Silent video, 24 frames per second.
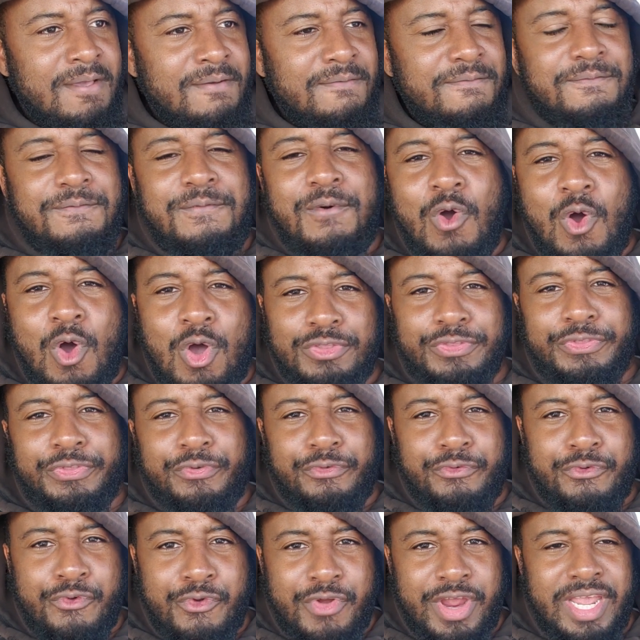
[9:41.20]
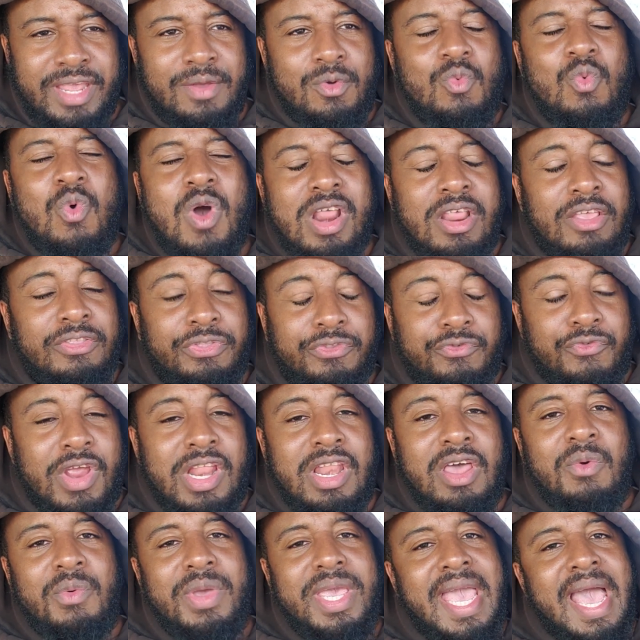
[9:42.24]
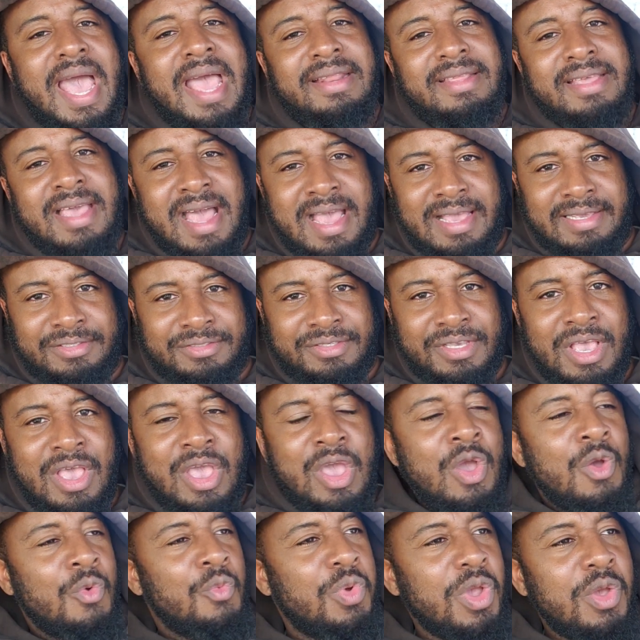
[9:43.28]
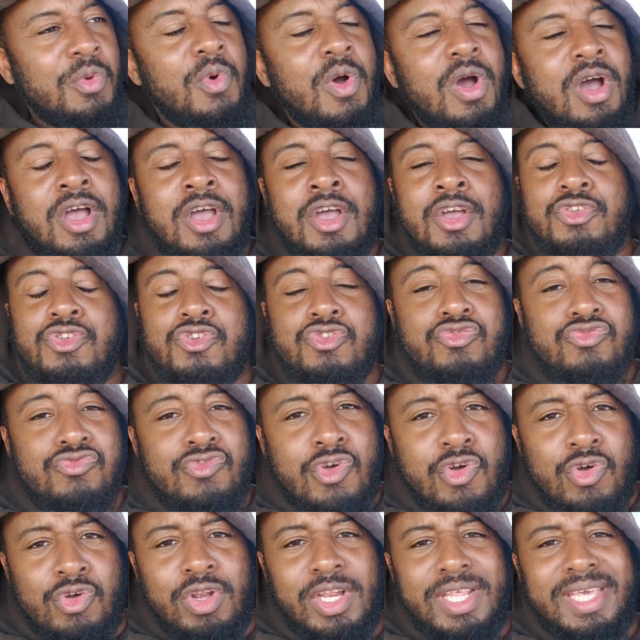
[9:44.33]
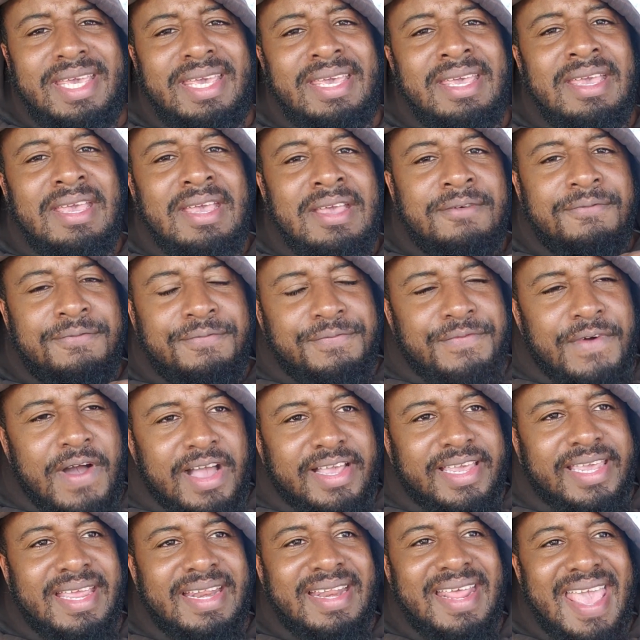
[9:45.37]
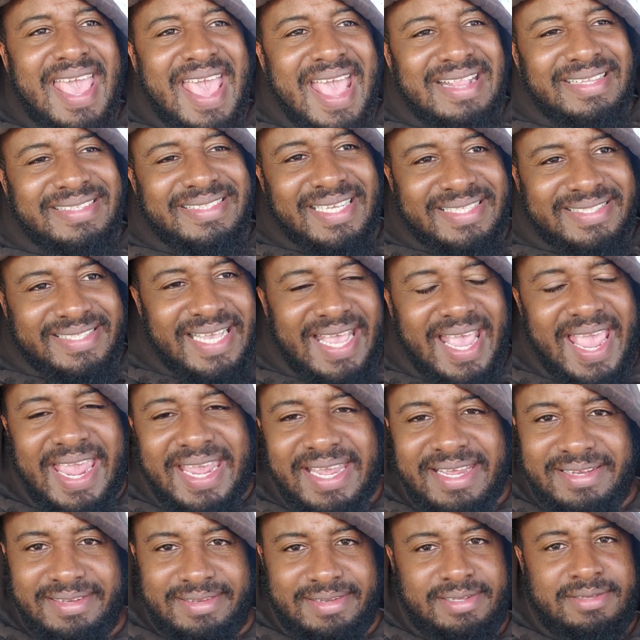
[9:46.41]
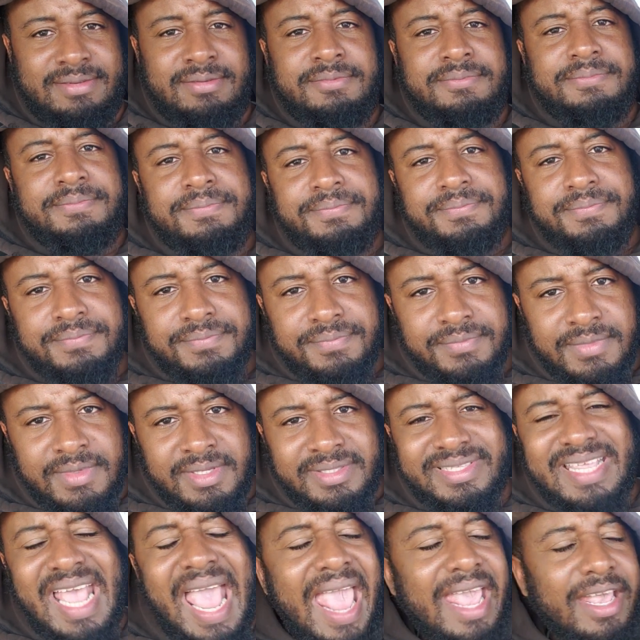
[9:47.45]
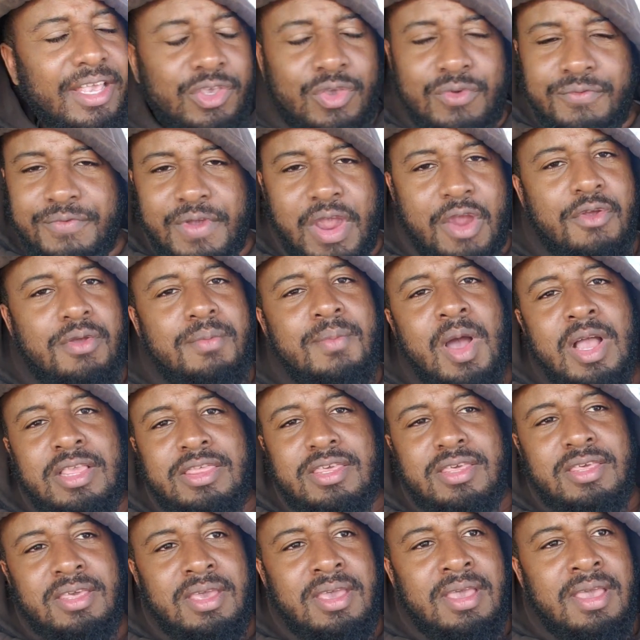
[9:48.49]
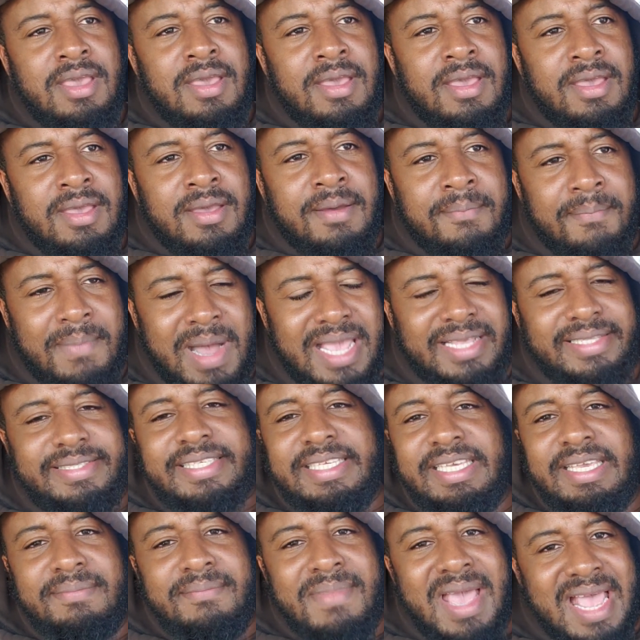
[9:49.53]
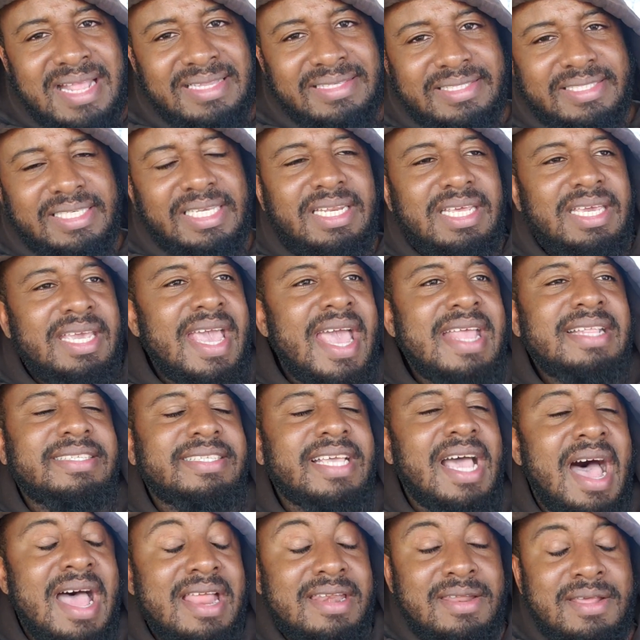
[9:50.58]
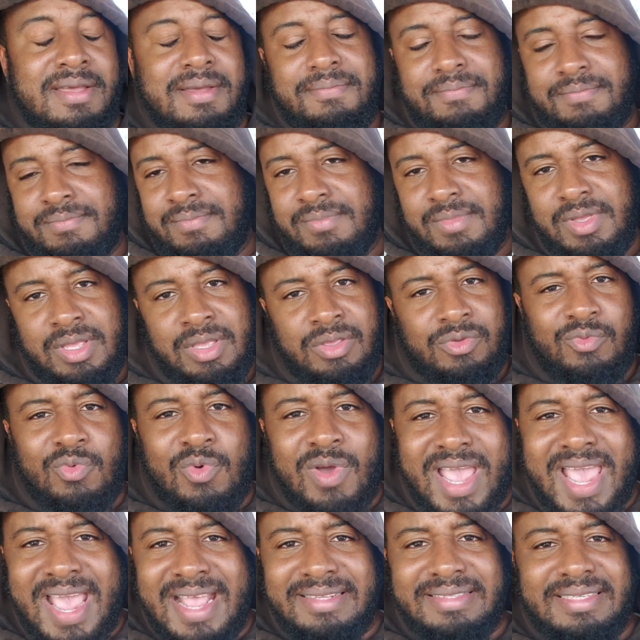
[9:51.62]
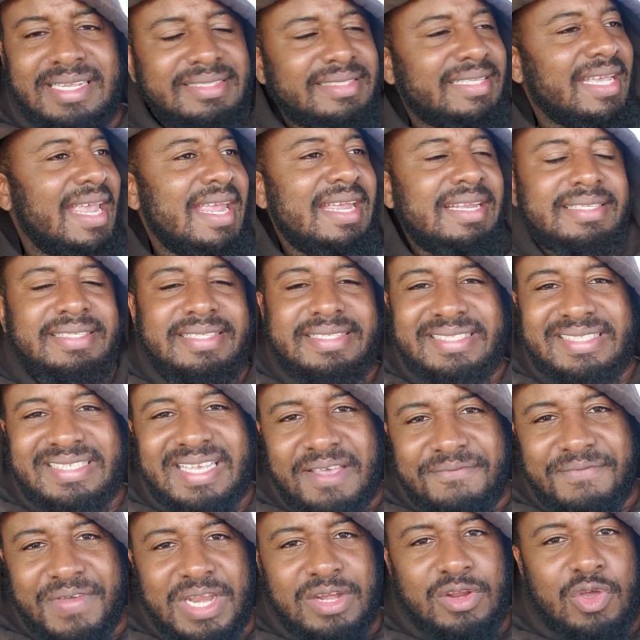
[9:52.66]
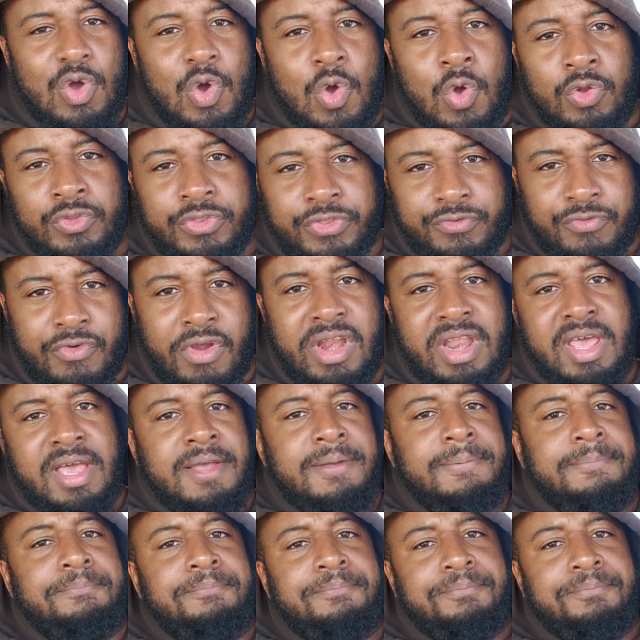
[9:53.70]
4 3. What a thriller we had, guys. We were truly fucking entertained. Thank you very much, my team, Man City and Tottenham will entertain seven goal thriller,